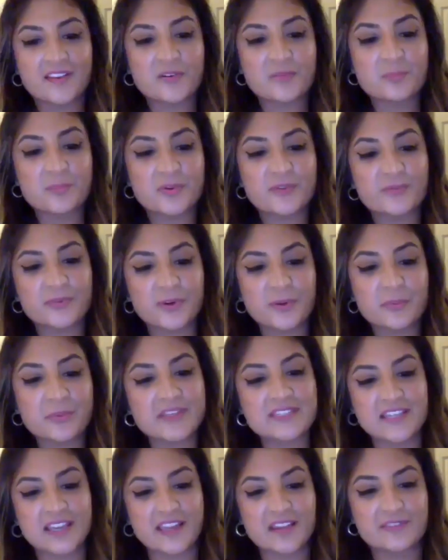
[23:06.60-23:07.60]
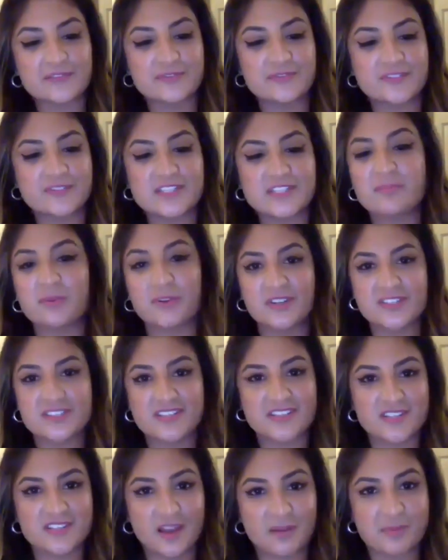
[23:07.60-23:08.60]
before we dive deeper into
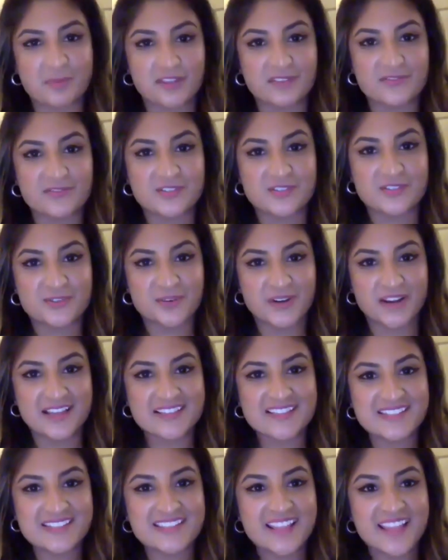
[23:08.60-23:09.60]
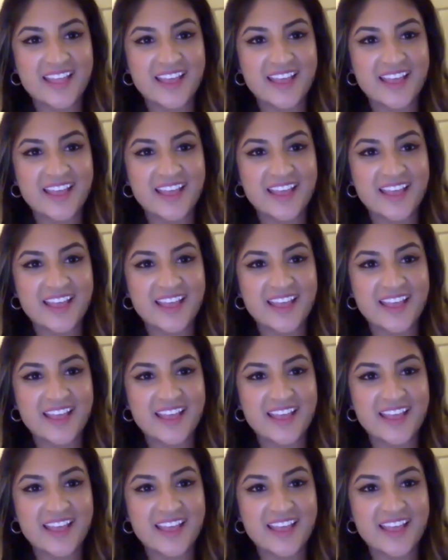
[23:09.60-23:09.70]
the topic of stress,